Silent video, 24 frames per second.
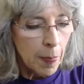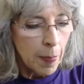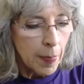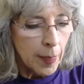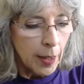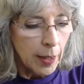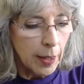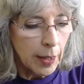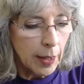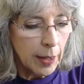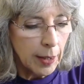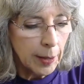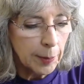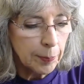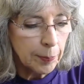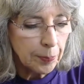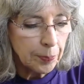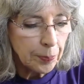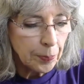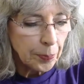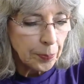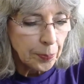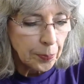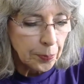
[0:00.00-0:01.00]

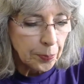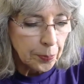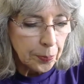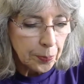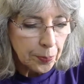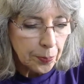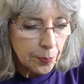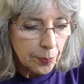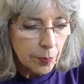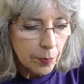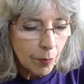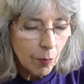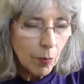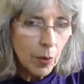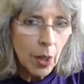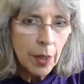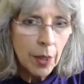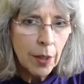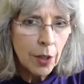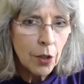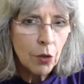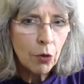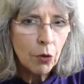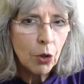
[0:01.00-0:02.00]
Um,
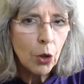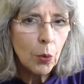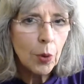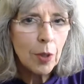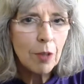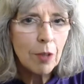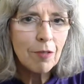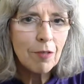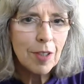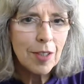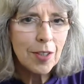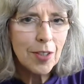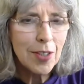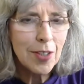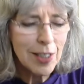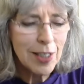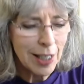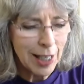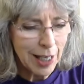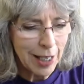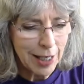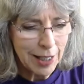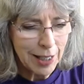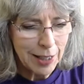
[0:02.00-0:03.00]
you know what it feels
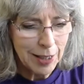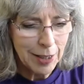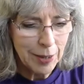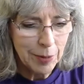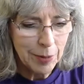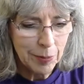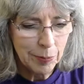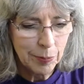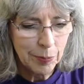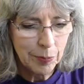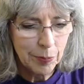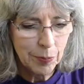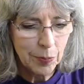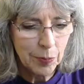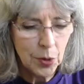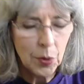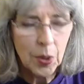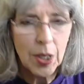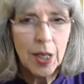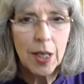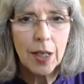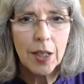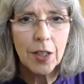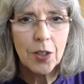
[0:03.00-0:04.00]
like. You
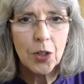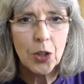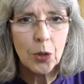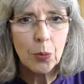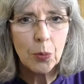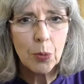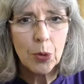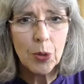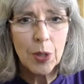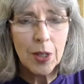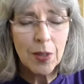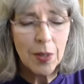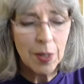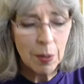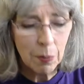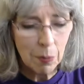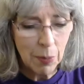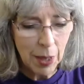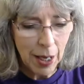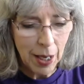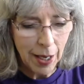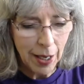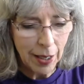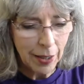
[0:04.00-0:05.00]
can't get your breathing
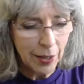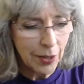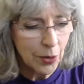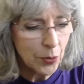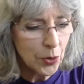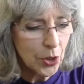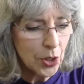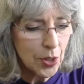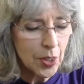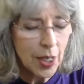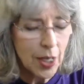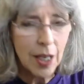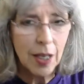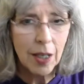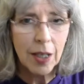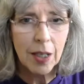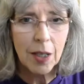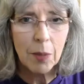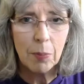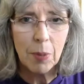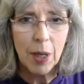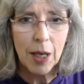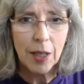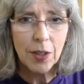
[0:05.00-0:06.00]
back. You just can't get
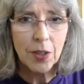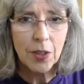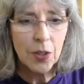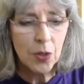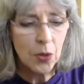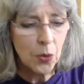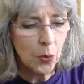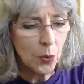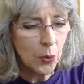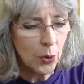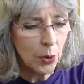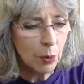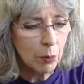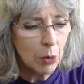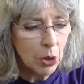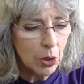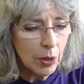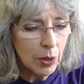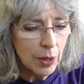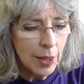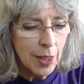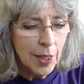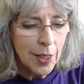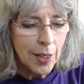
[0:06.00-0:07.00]
it back to normal.
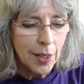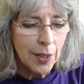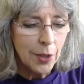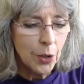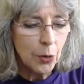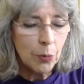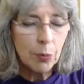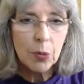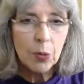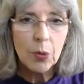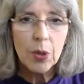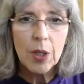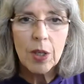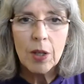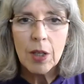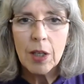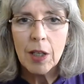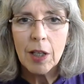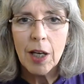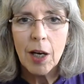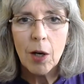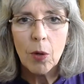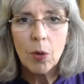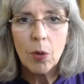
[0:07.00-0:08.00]
You're breathing
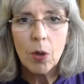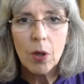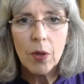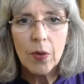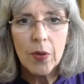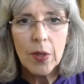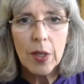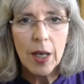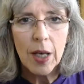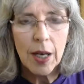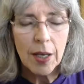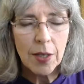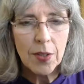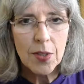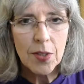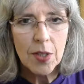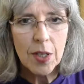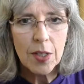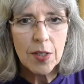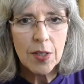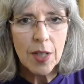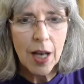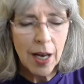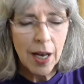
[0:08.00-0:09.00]
out all the
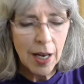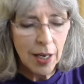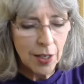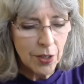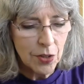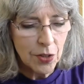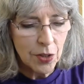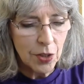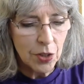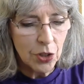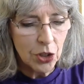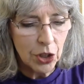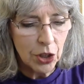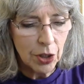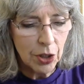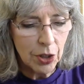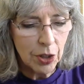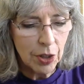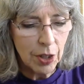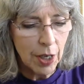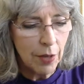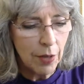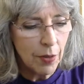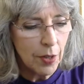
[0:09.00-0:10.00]
excess
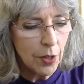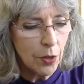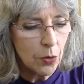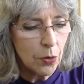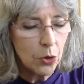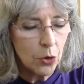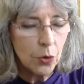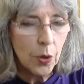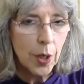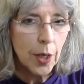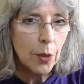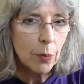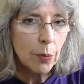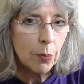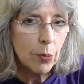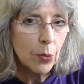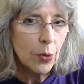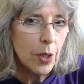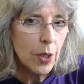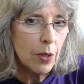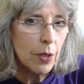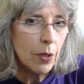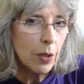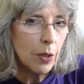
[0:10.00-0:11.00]
oxygen, and then you try to
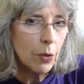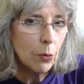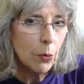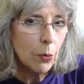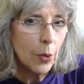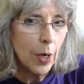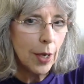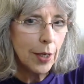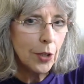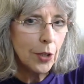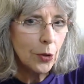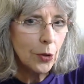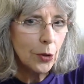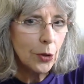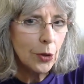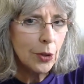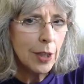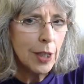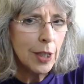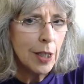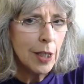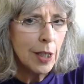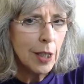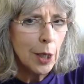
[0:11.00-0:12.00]
breathe in
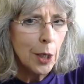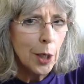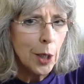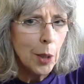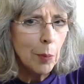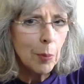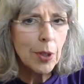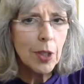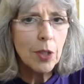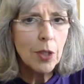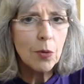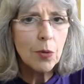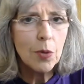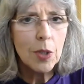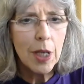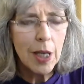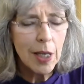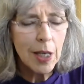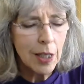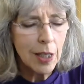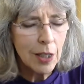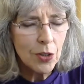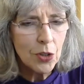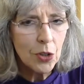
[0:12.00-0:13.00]
regularly, but then you
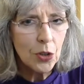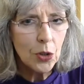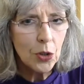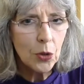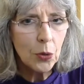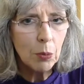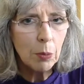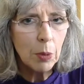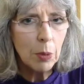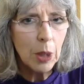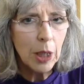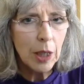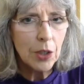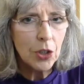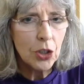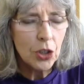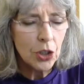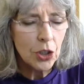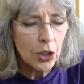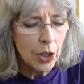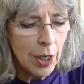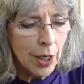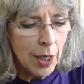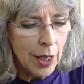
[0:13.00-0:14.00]
take in too
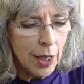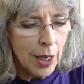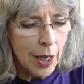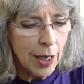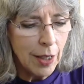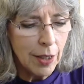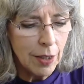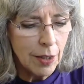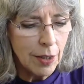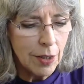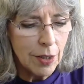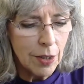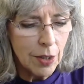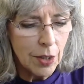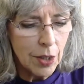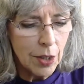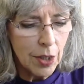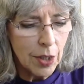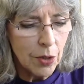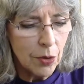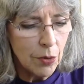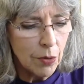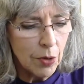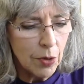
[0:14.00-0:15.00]
much and
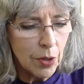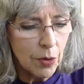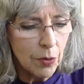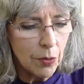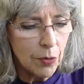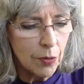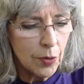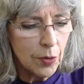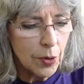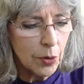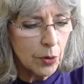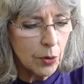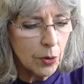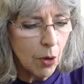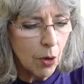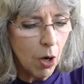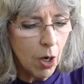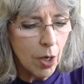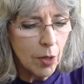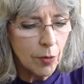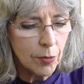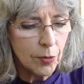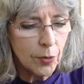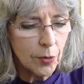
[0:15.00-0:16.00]
you feel
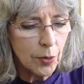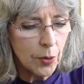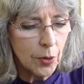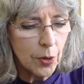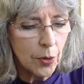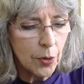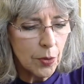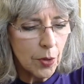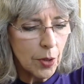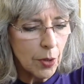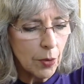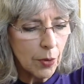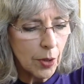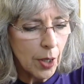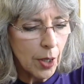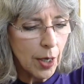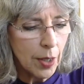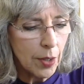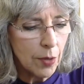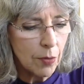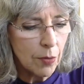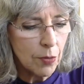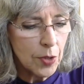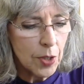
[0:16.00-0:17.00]
awful. You're
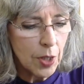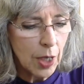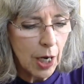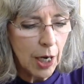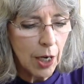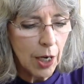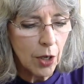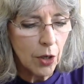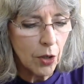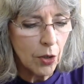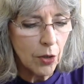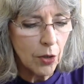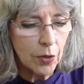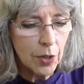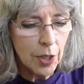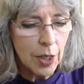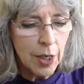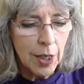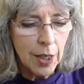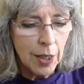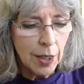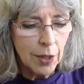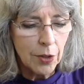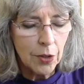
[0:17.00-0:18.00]
kind of scared.
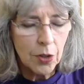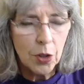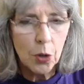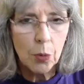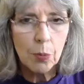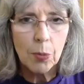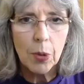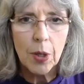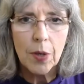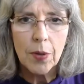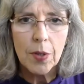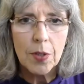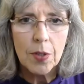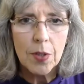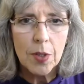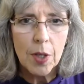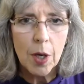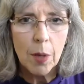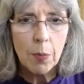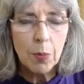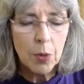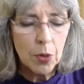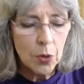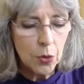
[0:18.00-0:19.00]
Your breath has
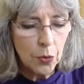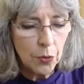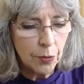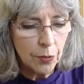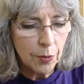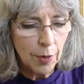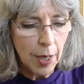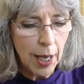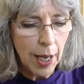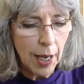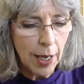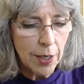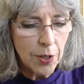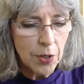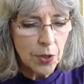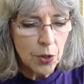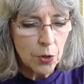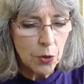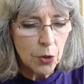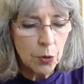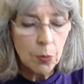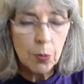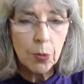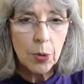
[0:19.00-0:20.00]
come too fast, so
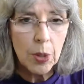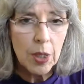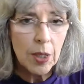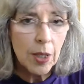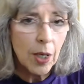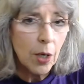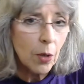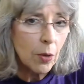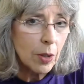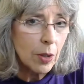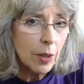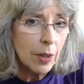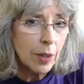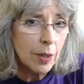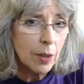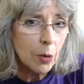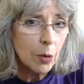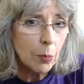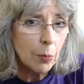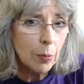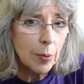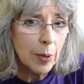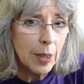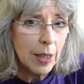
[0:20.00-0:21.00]
you breathe out a
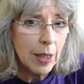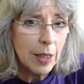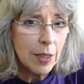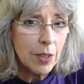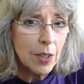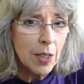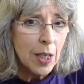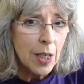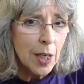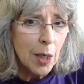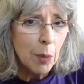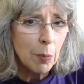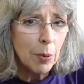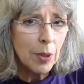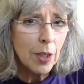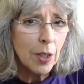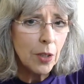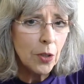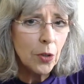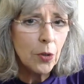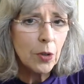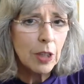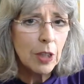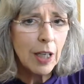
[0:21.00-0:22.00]
little bit, but then
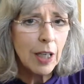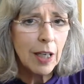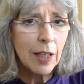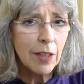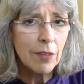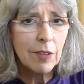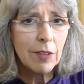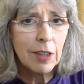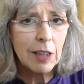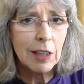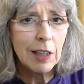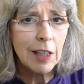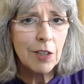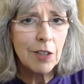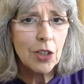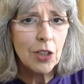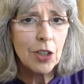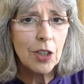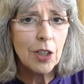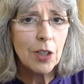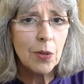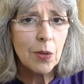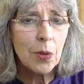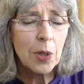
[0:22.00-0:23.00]
you're kind of
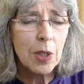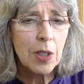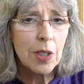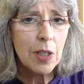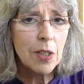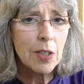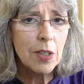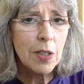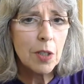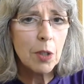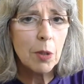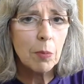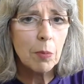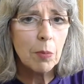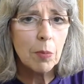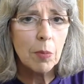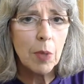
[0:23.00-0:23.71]
clenching your system.